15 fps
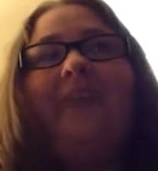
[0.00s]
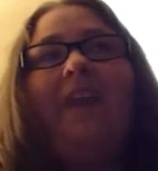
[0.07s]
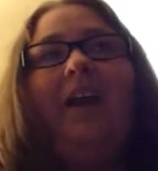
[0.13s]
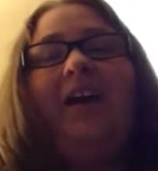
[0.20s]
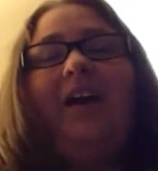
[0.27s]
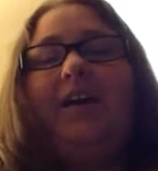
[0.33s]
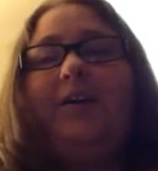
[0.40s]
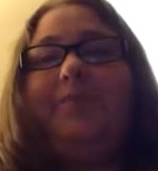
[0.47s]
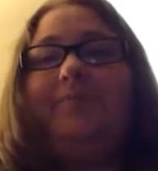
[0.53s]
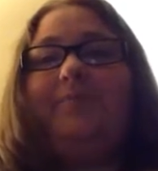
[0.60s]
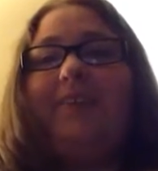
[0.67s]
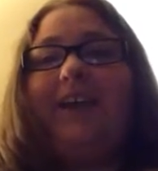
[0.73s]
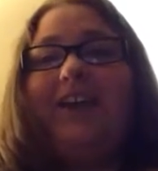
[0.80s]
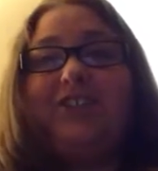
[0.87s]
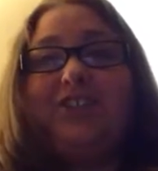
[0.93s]
Um,
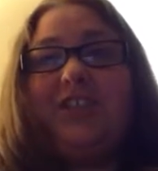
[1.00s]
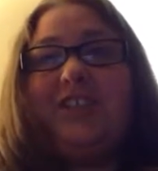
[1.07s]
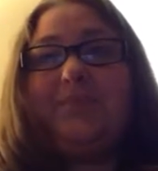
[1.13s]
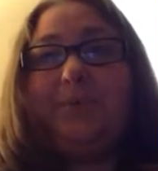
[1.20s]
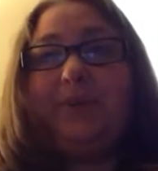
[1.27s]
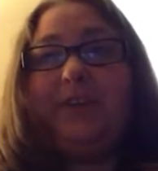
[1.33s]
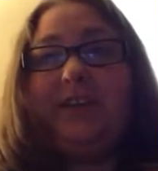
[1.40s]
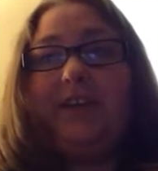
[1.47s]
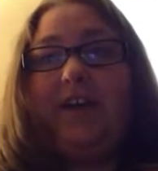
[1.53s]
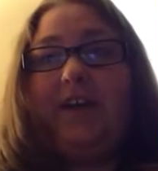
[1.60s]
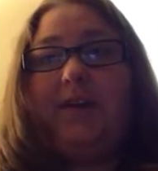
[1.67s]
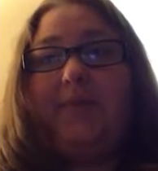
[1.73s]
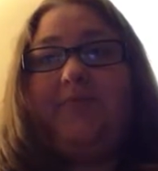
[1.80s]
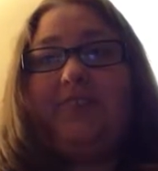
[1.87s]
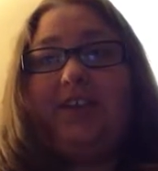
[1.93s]
and she's pretty
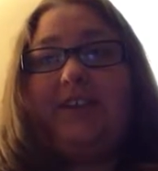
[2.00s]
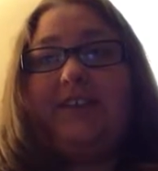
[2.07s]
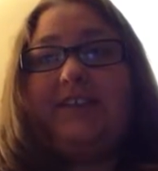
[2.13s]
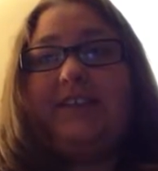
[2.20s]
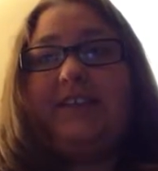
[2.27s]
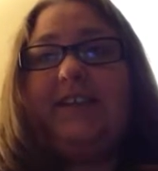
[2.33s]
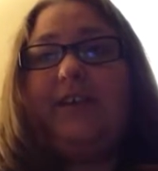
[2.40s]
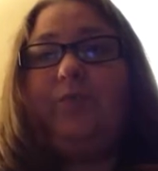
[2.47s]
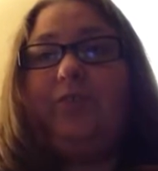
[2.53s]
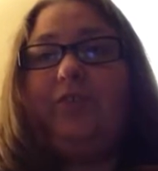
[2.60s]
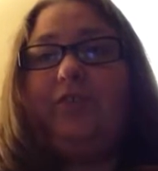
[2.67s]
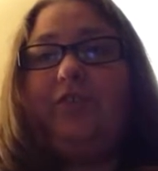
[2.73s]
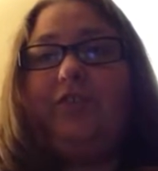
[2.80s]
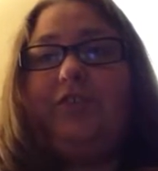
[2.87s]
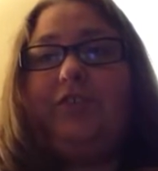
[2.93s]
um, feisty and
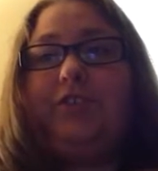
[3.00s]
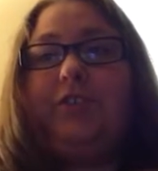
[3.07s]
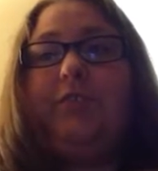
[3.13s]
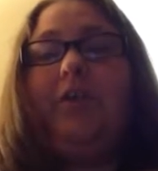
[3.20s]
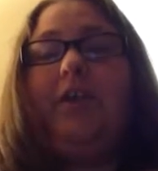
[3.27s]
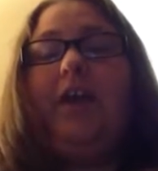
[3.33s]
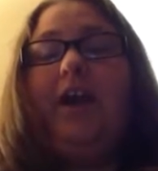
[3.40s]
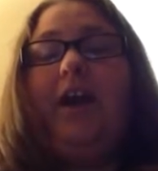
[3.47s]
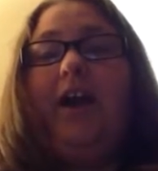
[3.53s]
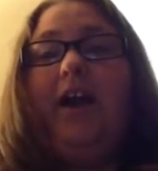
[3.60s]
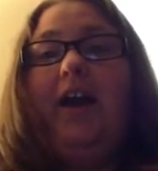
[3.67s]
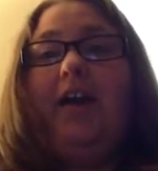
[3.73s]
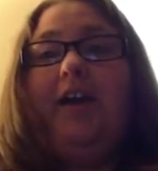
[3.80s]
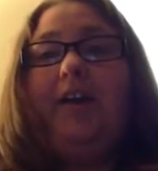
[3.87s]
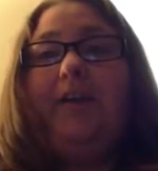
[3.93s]
wonderful too.
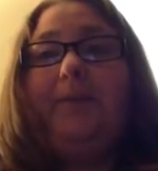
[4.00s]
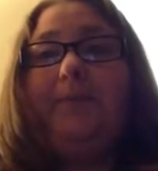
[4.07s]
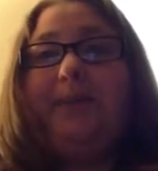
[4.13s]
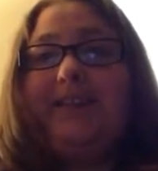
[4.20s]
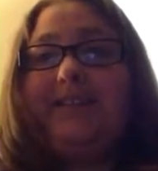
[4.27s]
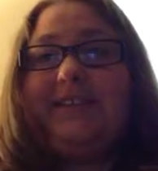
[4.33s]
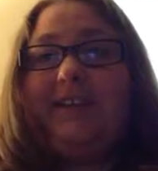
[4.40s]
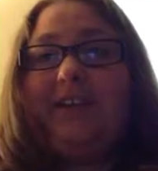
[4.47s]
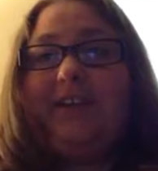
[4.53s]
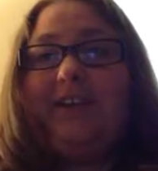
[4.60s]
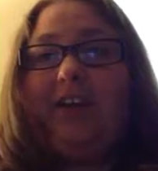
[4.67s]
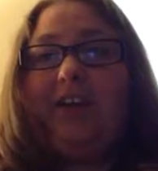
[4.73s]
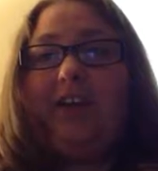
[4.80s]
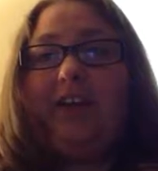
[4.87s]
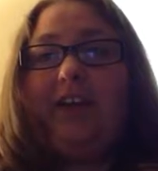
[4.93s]
Um, basically,
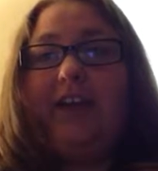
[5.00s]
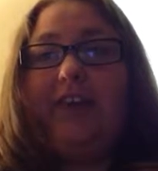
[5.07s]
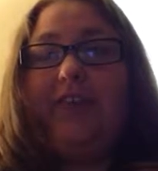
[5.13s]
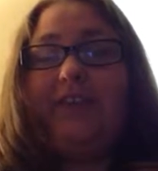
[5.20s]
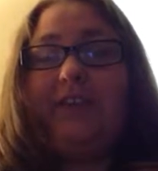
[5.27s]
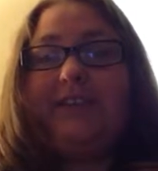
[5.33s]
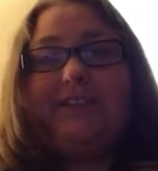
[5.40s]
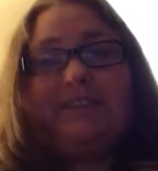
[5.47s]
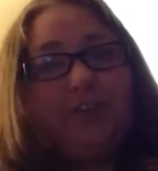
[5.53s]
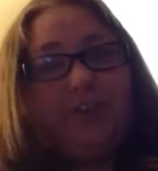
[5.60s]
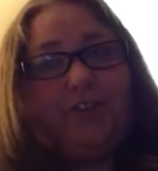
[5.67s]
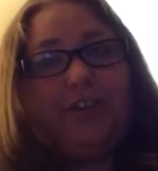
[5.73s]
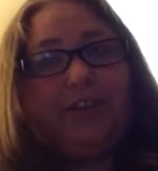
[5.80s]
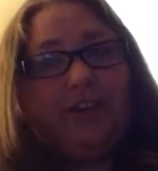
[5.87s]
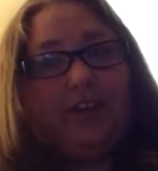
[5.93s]
our life is
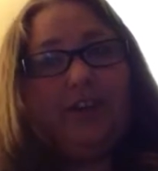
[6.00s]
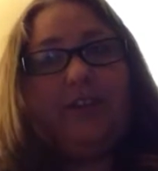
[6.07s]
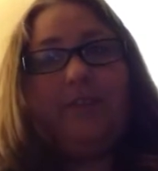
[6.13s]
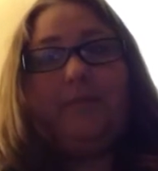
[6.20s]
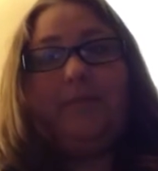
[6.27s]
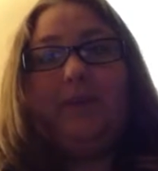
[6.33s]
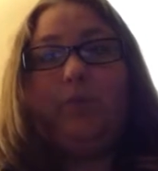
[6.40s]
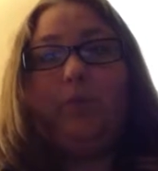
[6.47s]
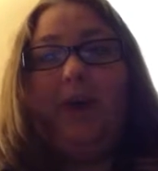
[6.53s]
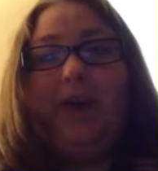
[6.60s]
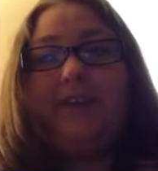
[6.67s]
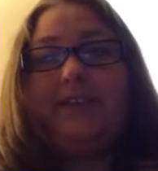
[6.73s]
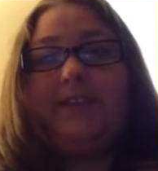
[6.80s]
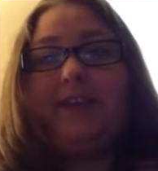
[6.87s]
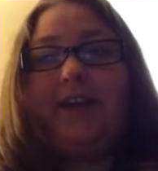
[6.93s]
centered here in the
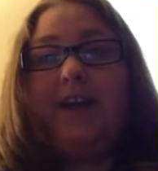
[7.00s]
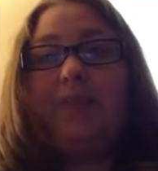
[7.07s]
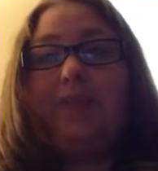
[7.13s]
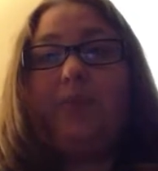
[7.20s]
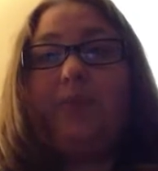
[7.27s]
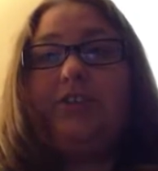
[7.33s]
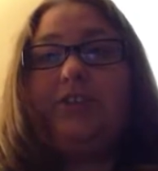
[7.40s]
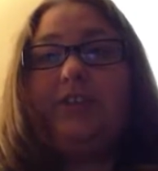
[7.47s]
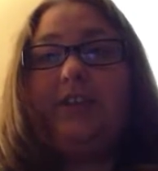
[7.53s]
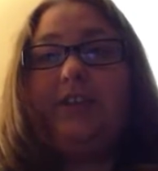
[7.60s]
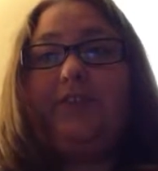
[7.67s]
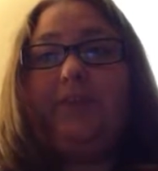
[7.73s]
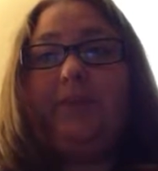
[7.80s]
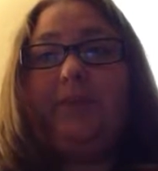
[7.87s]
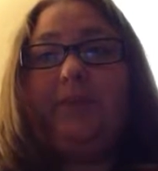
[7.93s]
Midwest. I'm originally
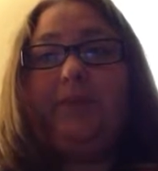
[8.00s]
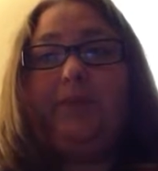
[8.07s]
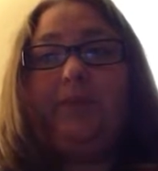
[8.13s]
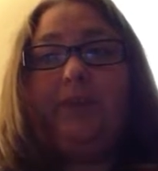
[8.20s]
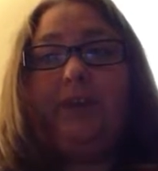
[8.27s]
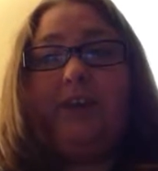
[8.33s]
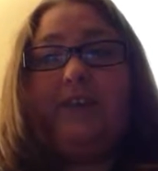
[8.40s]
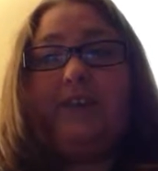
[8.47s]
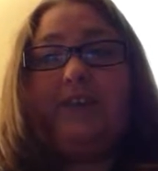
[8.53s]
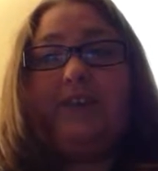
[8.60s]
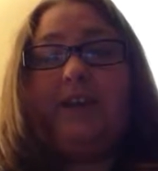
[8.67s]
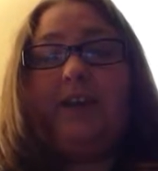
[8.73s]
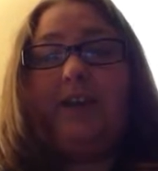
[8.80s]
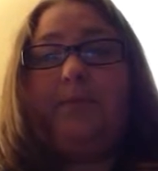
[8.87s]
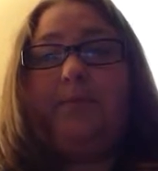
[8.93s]
from the Midwest.
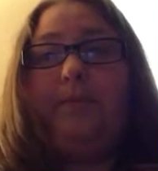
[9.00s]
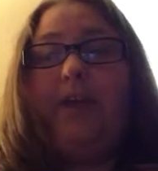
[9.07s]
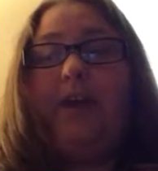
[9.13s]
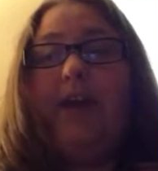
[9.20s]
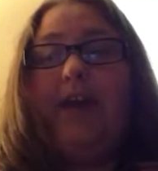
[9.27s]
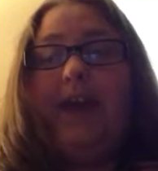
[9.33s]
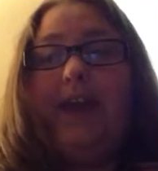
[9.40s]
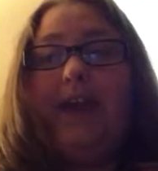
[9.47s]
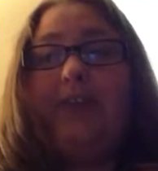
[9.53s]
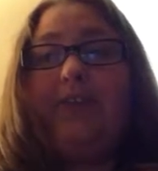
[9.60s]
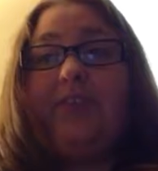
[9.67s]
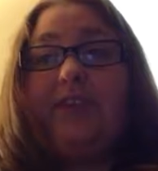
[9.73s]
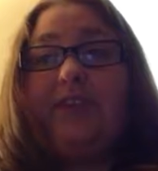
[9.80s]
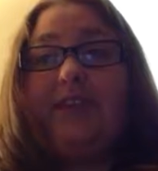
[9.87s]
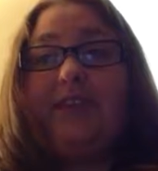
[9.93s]
Um,
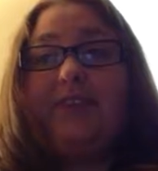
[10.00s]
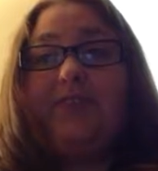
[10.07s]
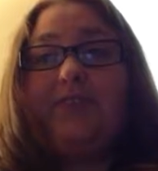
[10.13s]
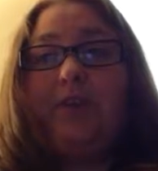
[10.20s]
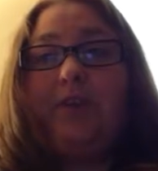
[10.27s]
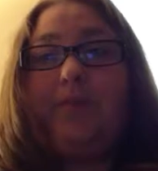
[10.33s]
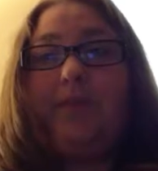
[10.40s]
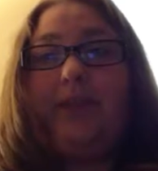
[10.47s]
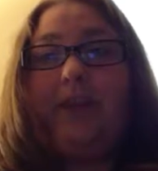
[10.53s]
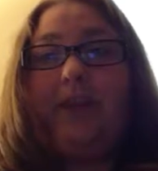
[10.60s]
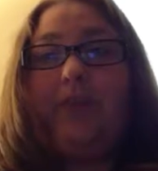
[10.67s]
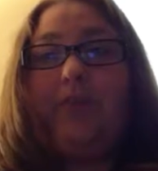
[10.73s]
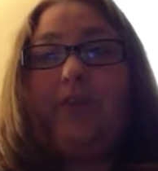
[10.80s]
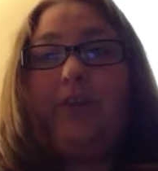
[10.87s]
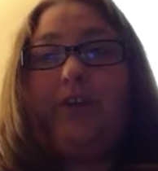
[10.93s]
Anthony is from
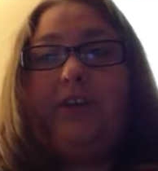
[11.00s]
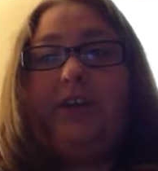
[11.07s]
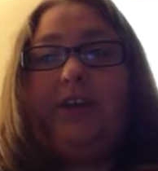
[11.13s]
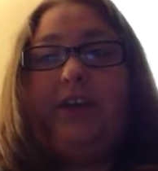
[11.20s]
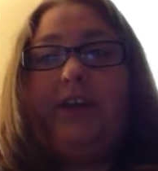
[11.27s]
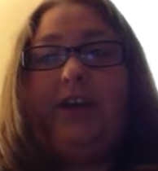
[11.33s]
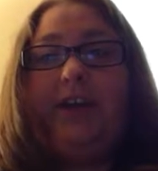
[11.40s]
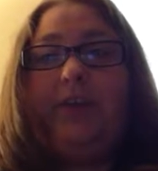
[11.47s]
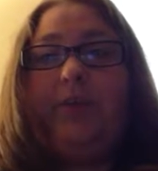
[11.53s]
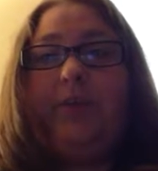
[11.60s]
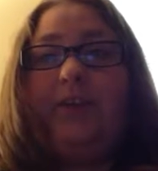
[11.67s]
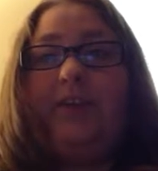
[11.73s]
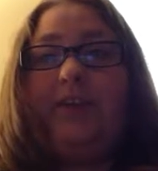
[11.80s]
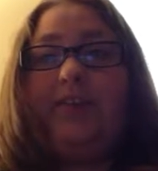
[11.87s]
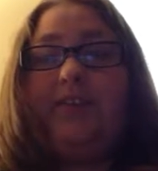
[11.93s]
California, and we
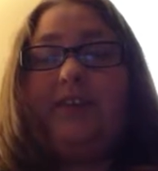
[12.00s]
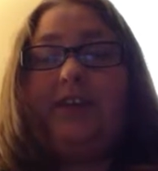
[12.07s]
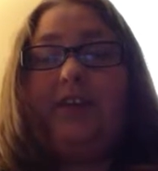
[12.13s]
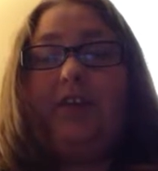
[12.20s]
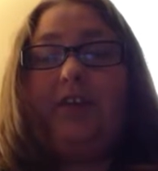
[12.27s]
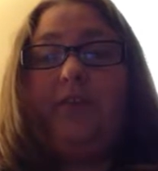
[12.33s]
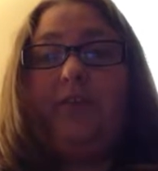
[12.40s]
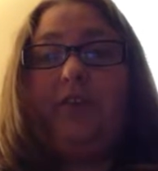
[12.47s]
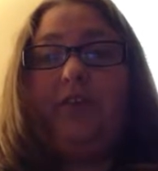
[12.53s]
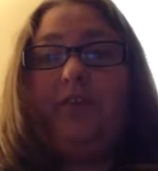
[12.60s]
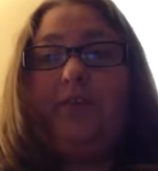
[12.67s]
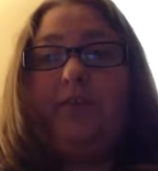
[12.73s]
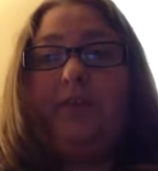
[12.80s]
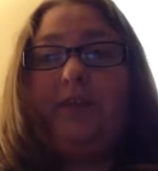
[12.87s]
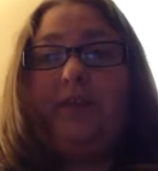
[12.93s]
lived in California
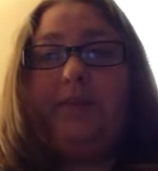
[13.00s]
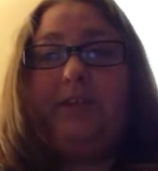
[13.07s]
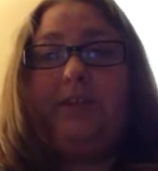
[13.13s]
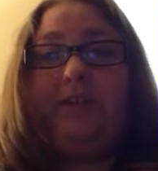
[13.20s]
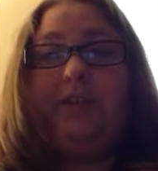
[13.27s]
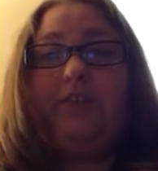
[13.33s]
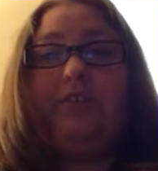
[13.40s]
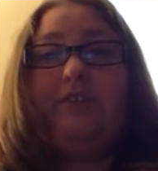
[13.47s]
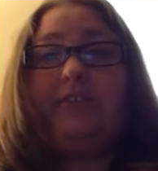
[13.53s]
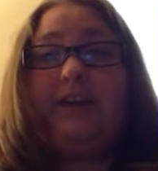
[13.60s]
for many, many years.